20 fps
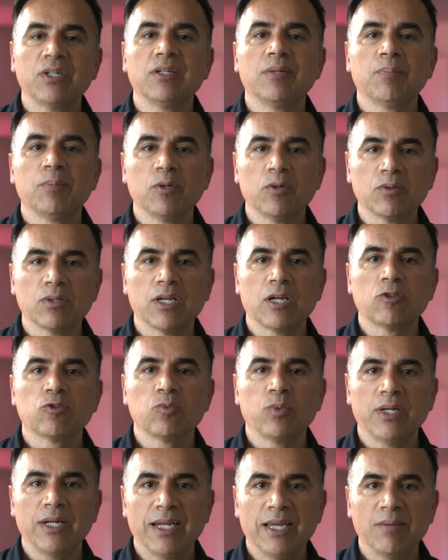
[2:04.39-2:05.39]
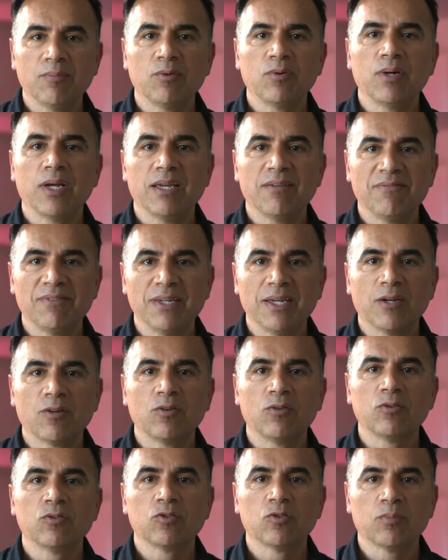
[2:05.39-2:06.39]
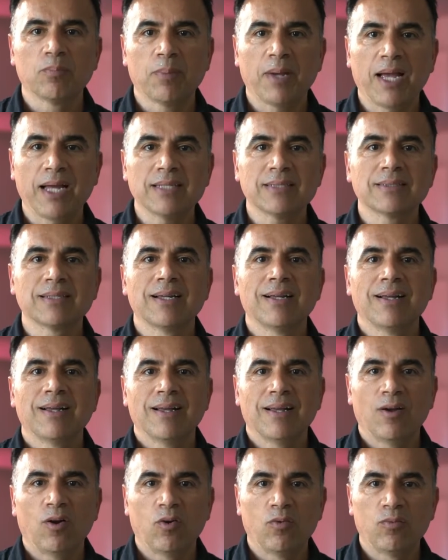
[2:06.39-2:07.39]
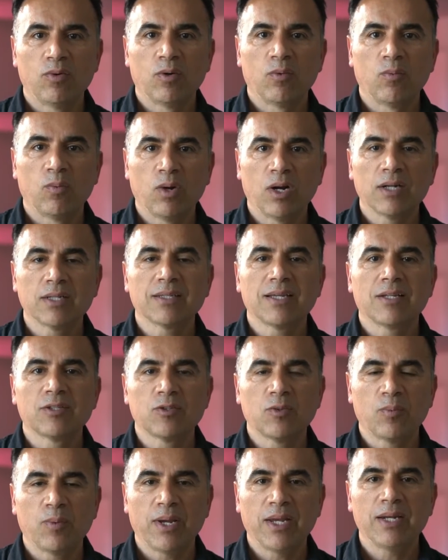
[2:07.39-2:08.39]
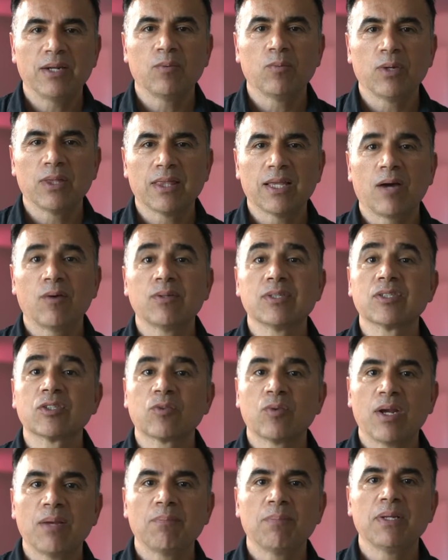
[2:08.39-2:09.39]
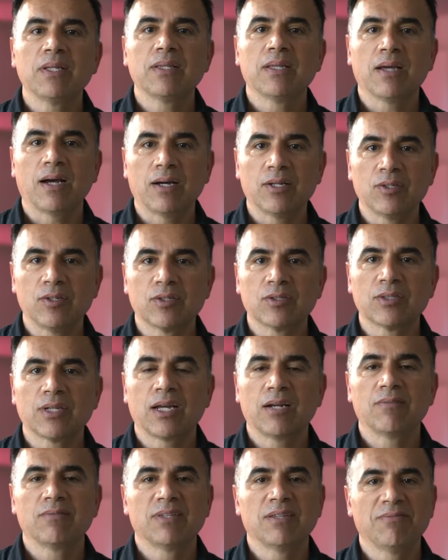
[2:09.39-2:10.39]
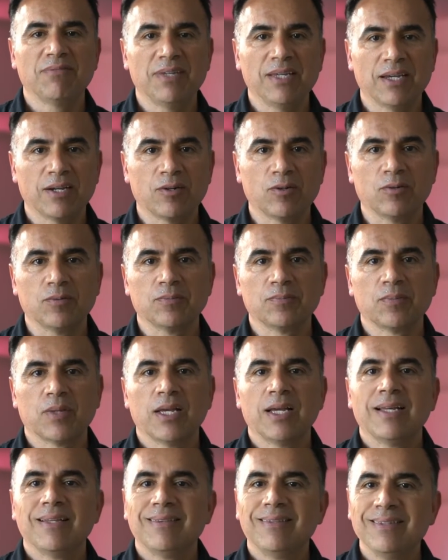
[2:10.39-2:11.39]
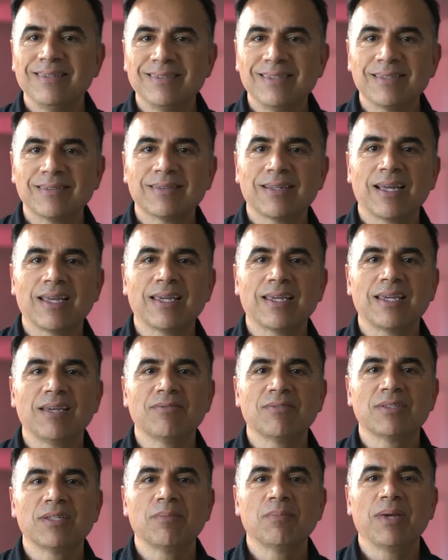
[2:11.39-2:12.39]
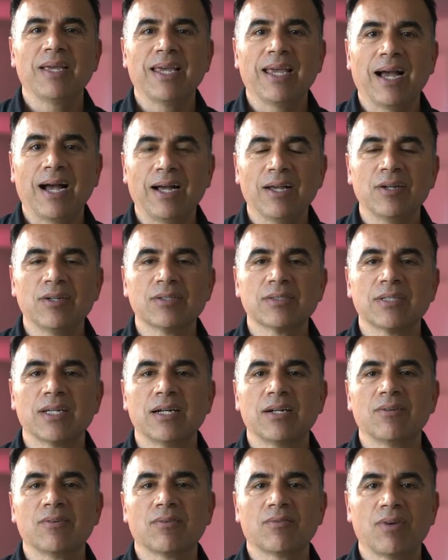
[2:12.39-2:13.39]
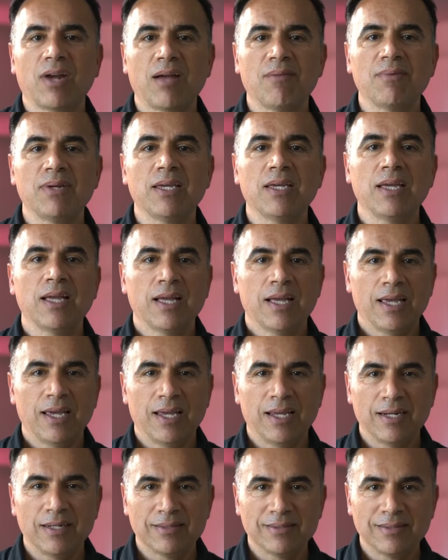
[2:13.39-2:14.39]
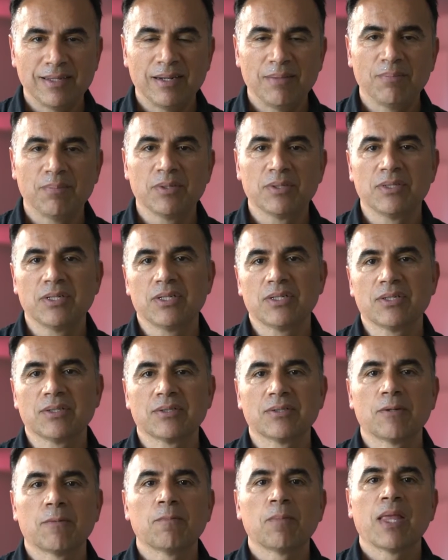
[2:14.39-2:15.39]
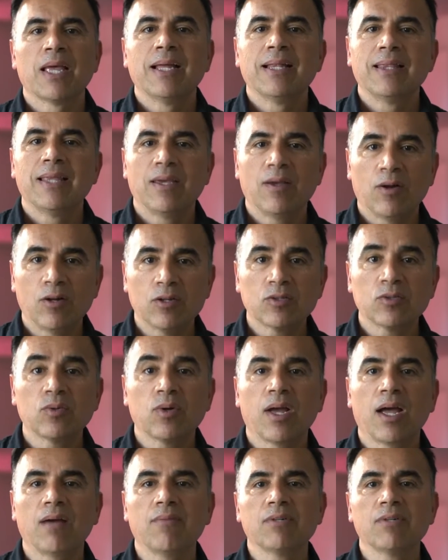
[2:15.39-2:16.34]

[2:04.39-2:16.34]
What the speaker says: built to enable a vehicle to pass over rugged terrain without scraping the underside of the vehicle. This design gives them a higher center of gravity and sitting positions. They also have a